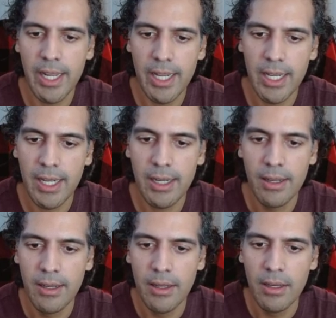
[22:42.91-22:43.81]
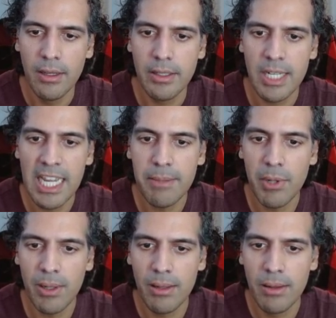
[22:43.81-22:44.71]
a
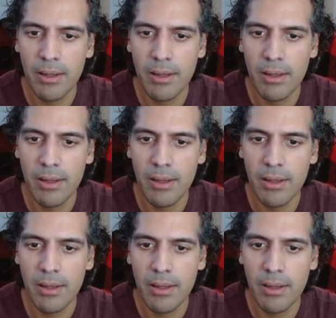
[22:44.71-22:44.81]
table,